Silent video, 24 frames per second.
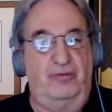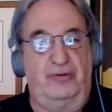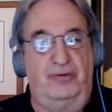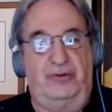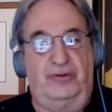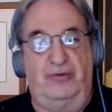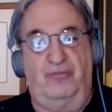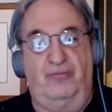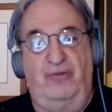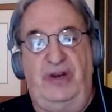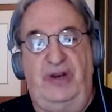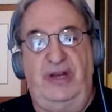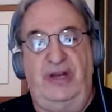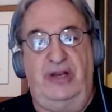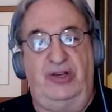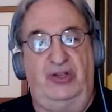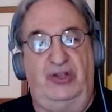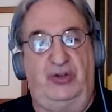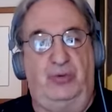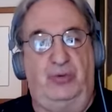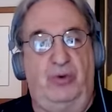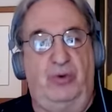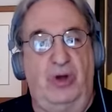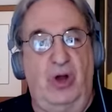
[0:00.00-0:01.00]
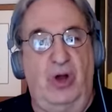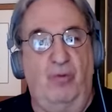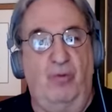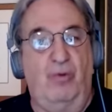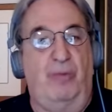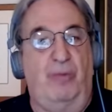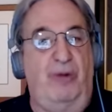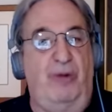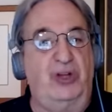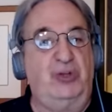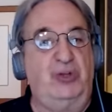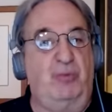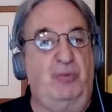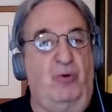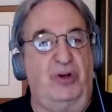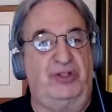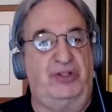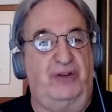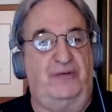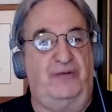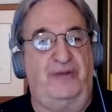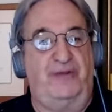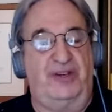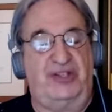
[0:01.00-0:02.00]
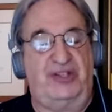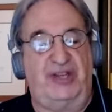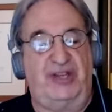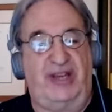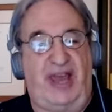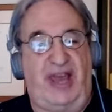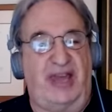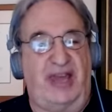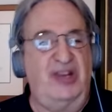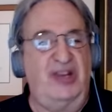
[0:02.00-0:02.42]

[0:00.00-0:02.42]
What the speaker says: readers were much more sophisticated.